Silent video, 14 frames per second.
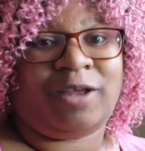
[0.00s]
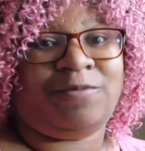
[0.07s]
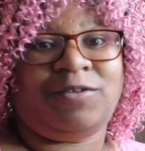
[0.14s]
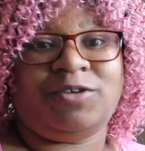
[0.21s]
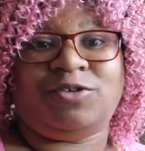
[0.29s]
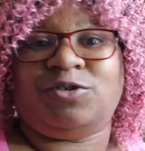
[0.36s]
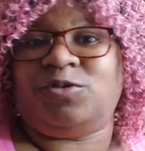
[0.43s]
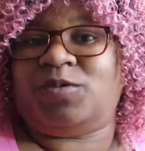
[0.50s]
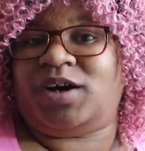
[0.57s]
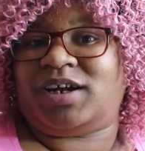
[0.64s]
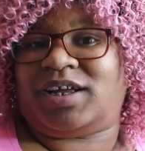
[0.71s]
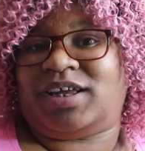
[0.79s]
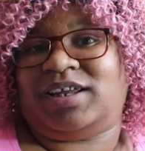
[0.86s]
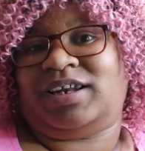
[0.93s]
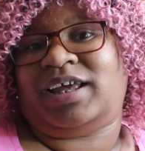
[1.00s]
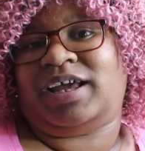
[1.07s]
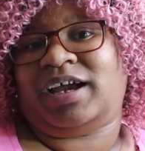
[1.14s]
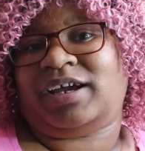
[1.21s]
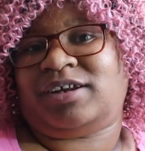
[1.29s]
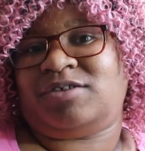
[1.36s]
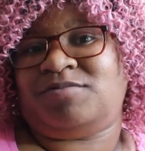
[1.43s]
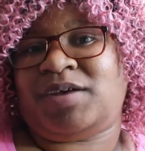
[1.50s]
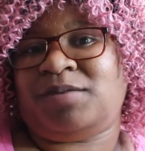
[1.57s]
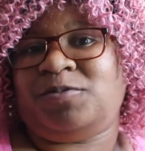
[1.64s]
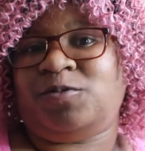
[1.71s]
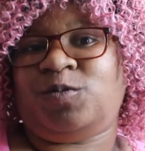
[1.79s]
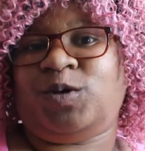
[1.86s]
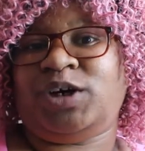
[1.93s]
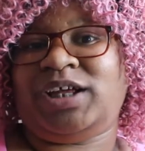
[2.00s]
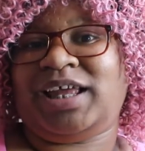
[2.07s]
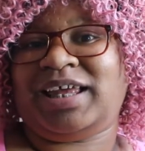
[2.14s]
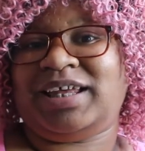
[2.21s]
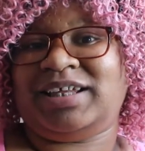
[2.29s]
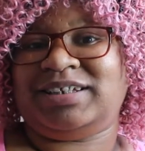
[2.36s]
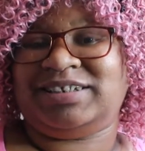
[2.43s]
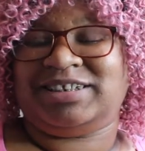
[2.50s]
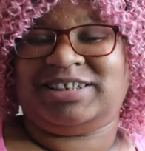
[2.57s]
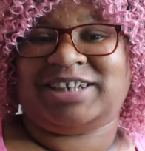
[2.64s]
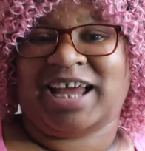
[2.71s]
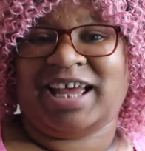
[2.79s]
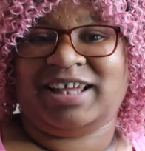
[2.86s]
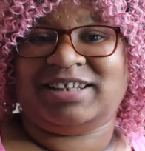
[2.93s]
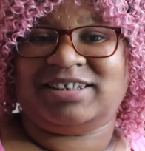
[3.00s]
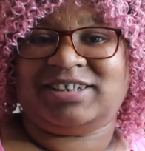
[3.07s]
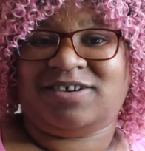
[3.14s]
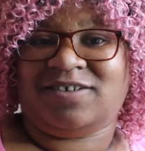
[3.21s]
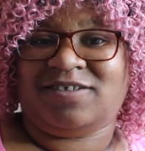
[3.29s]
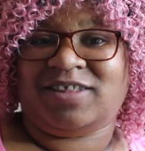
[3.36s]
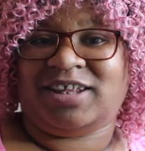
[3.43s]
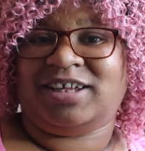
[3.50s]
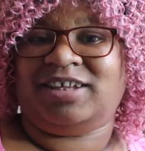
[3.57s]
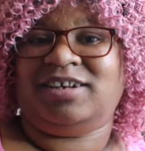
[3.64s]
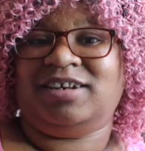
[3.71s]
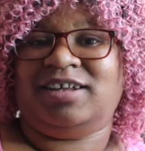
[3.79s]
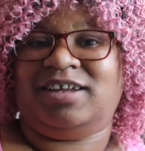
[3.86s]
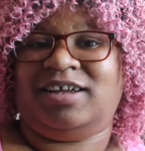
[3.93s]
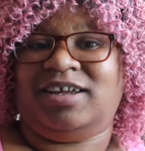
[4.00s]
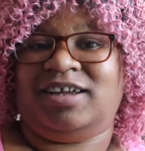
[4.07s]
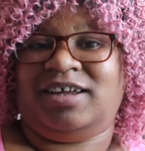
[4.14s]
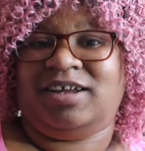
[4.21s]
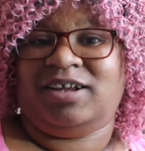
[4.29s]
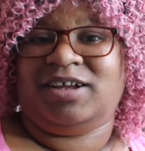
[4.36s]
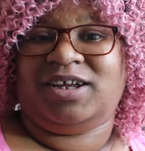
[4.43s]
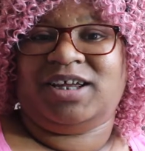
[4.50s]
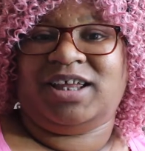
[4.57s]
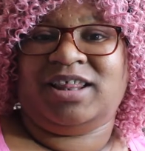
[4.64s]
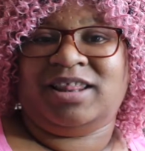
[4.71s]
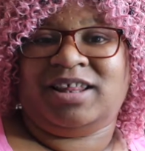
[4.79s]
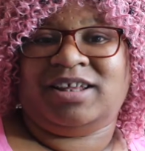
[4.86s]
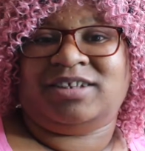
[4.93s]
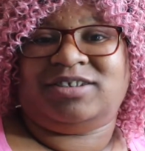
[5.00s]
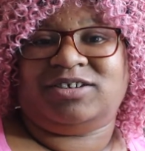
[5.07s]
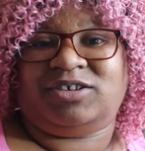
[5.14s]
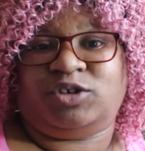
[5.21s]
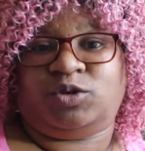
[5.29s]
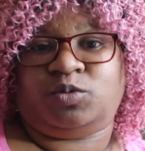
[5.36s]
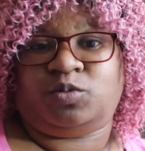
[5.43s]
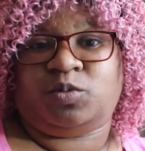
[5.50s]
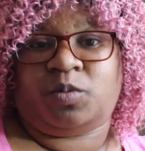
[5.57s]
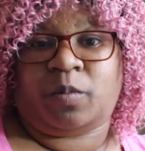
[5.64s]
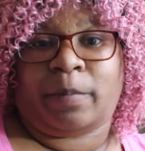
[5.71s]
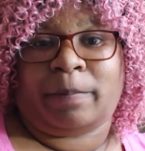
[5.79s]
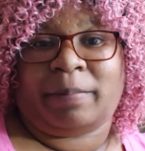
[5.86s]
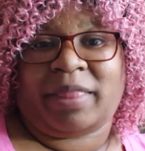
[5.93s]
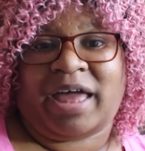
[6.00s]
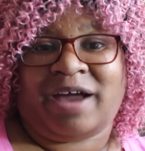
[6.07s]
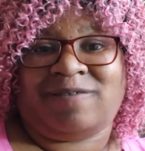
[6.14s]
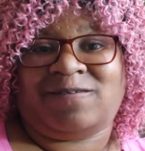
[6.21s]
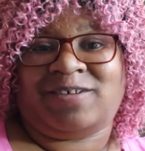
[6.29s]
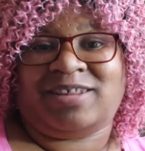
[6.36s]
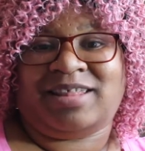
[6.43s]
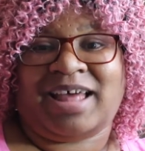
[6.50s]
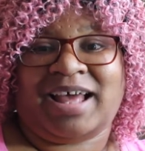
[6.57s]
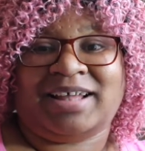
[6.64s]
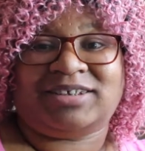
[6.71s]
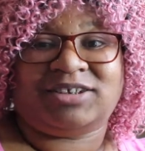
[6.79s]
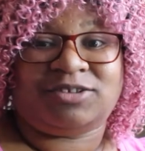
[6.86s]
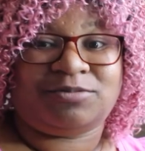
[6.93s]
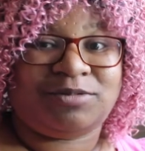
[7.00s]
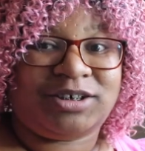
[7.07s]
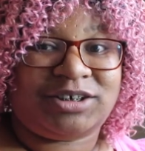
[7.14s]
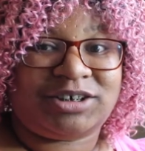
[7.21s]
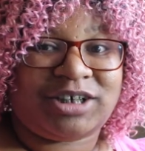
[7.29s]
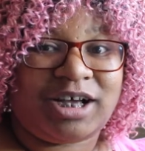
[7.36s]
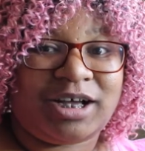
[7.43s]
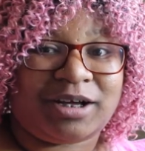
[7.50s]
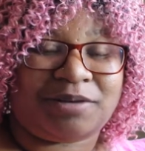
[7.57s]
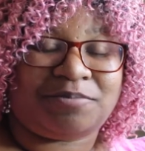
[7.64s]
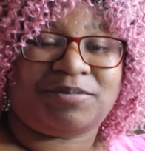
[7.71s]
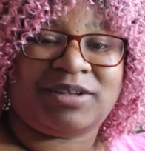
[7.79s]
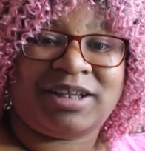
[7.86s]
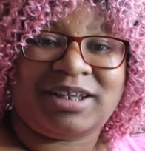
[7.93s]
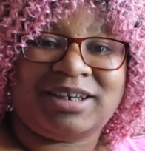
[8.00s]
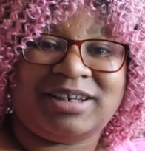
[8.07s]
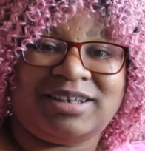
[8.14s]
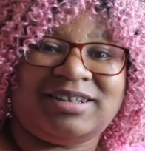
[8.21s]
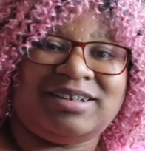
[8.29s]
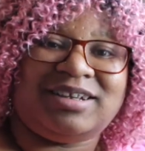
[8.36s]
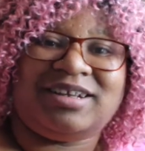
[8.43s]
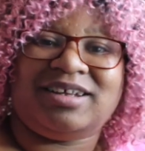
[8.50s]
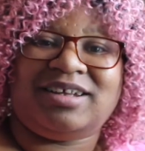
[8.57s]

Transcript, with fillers: if you do want to connect, maybe we can chat until then, and then after that, switch up and